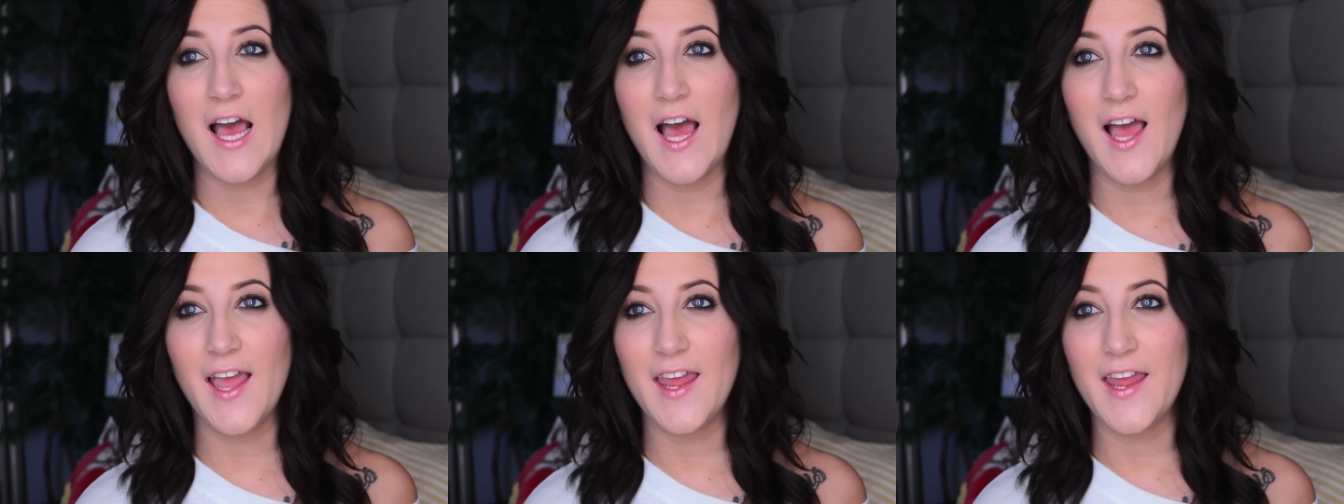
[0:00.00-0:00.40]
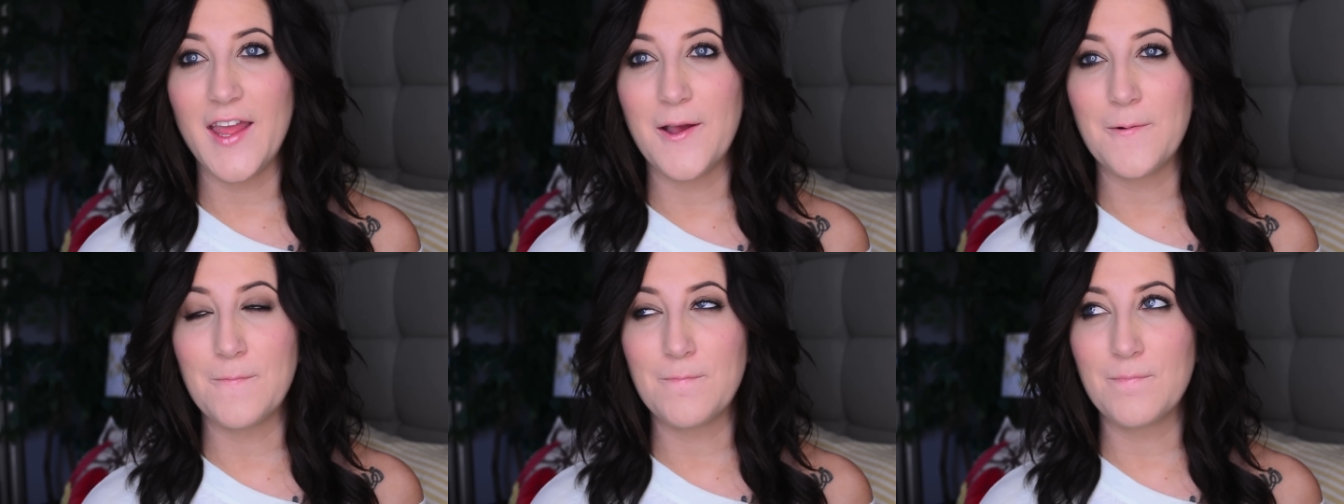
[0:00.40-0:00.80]

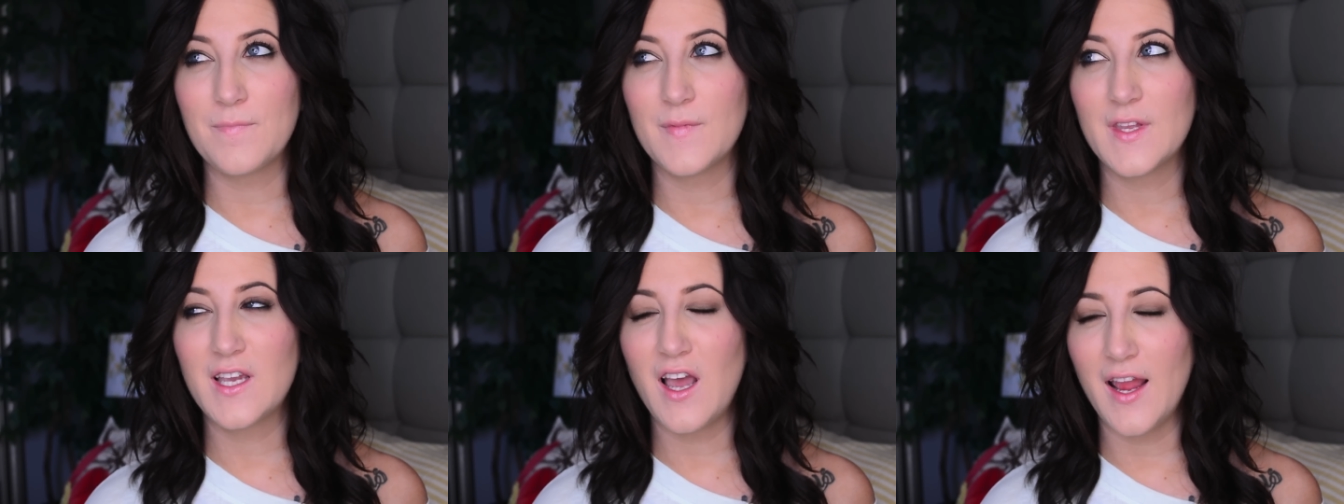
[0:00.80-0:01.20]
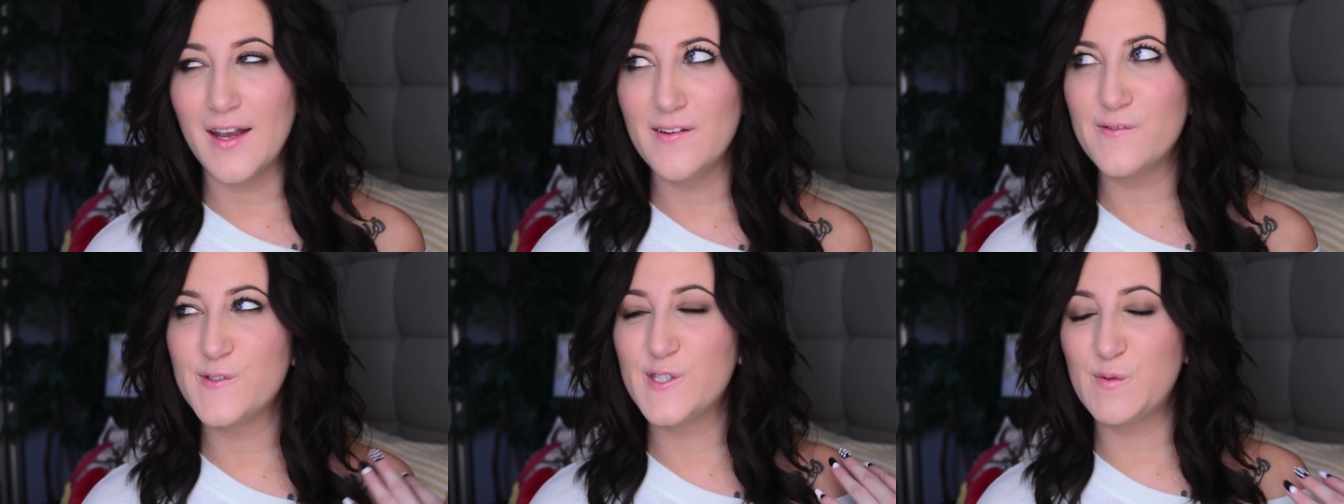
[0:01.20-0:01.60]
I
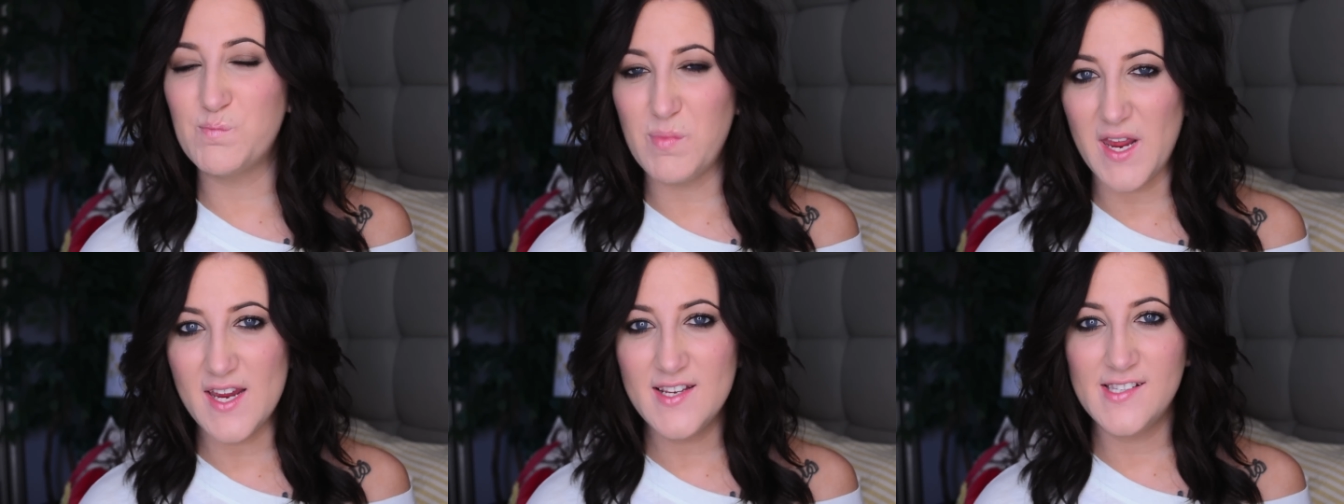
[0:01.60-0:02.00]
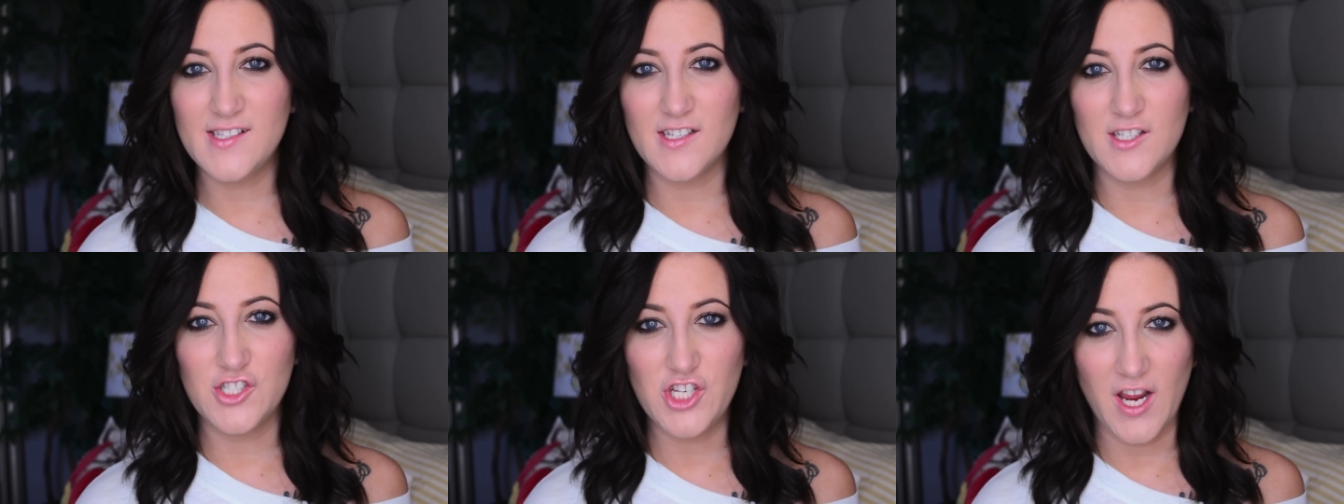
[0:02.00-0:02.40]
kind of spaced
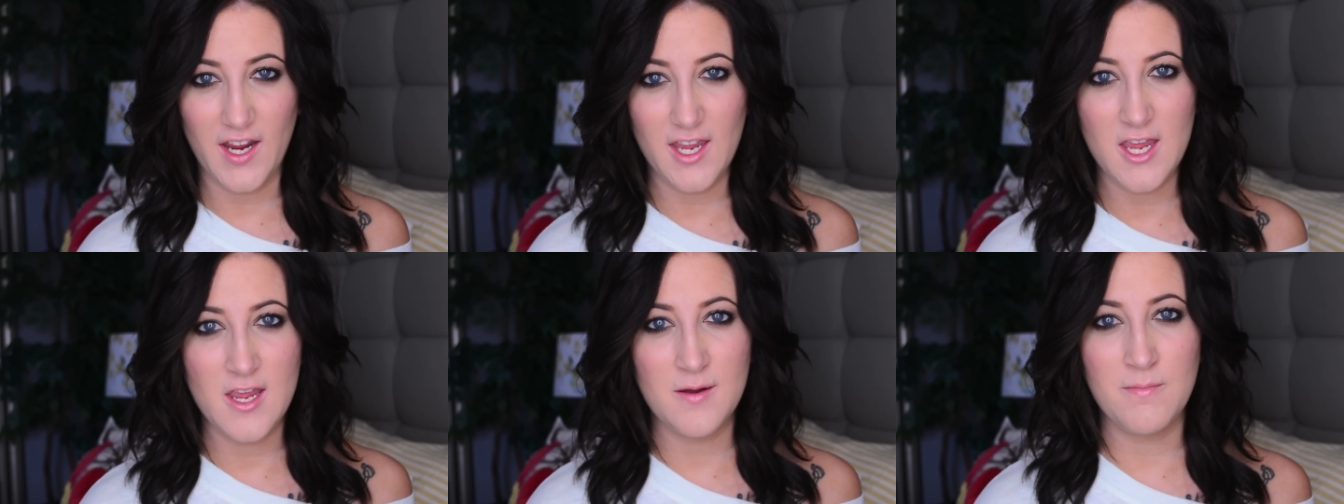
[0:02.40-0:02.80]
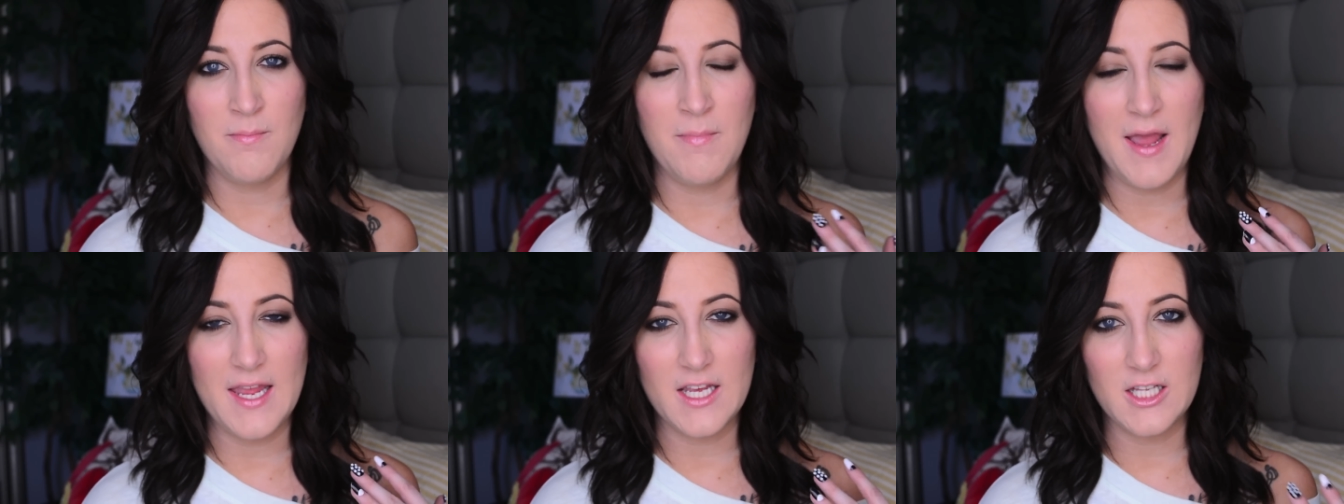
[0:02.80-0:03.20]
on checking
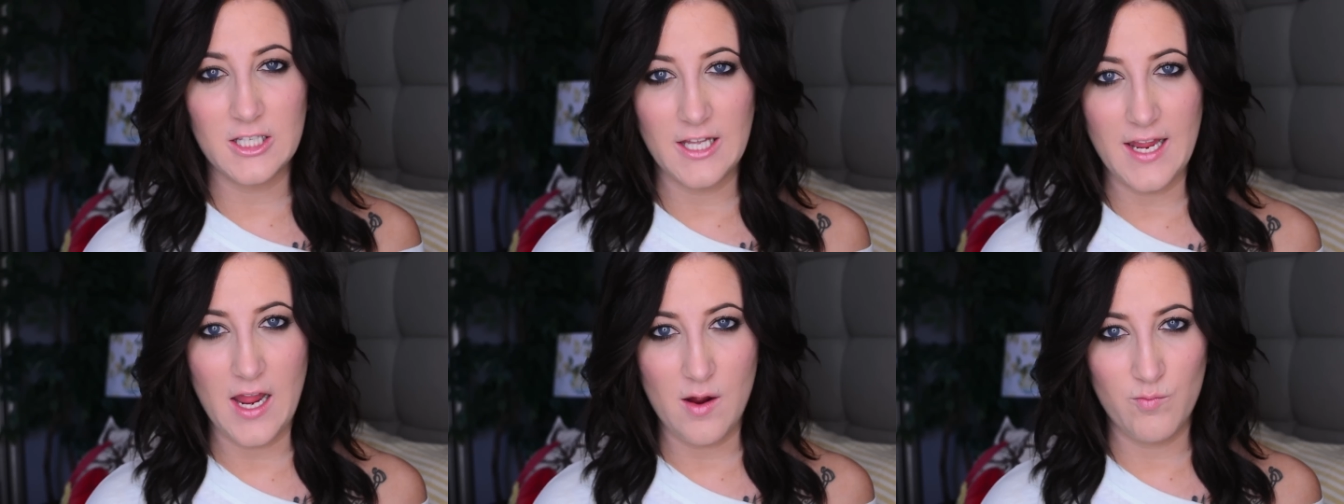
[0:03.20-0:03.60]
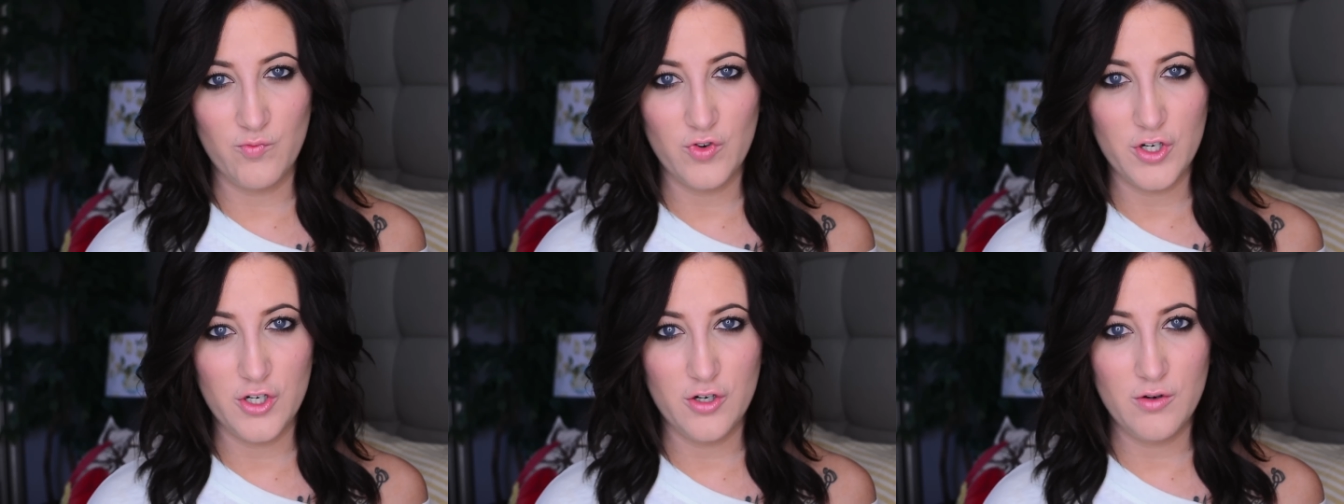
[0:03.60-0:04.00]
my glam
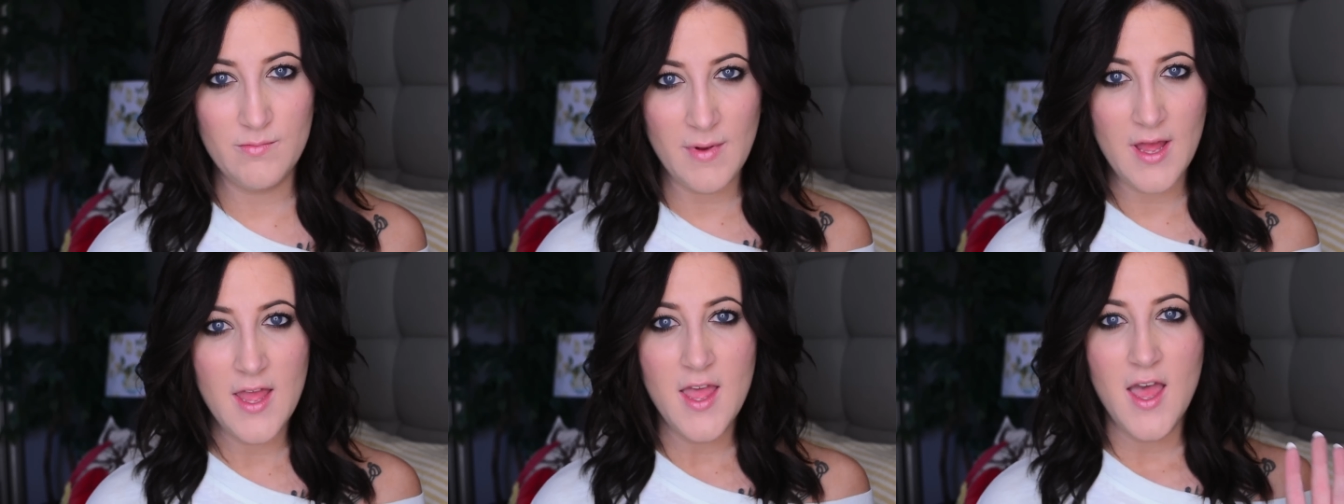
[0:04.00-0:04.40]
room